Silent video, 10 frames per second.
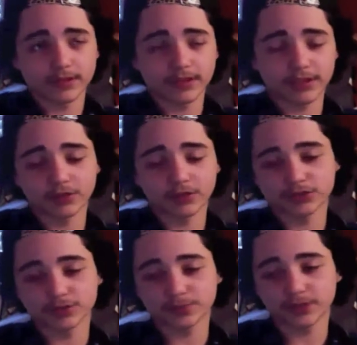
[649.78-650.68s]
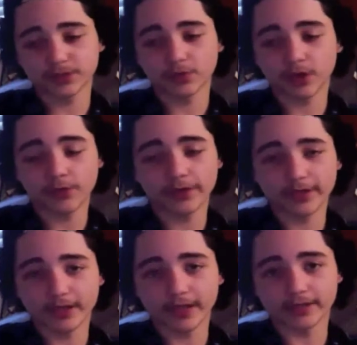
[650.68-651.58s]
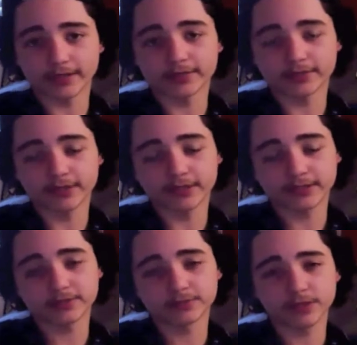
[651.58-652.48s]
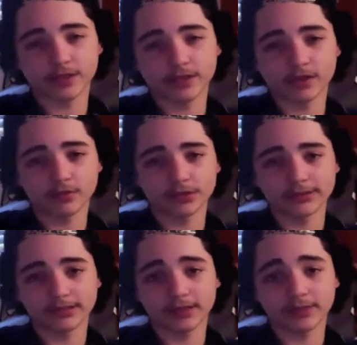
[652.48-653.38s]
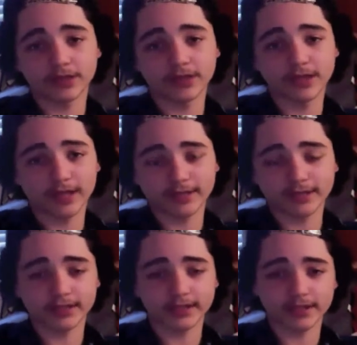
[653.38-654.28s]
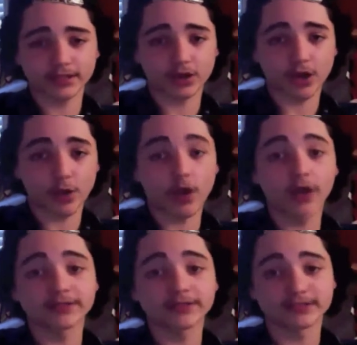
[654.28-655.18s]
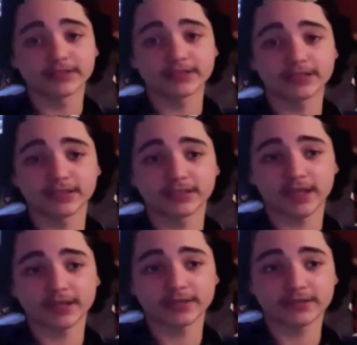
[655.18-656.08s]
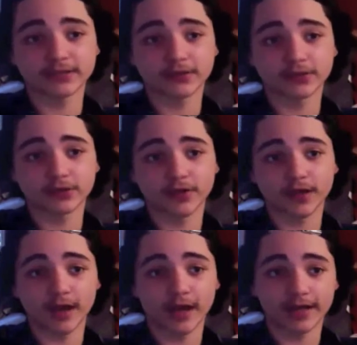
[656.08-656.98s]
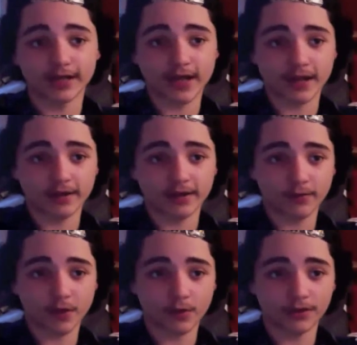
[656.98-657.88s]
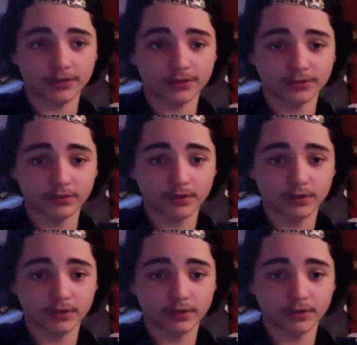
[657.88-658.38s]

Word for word: you know it was just pretty cool. I really liked it. That's really all it was. That I really liked it, and that you know I wanted to succeed in that, and still you know I, I can if I want to.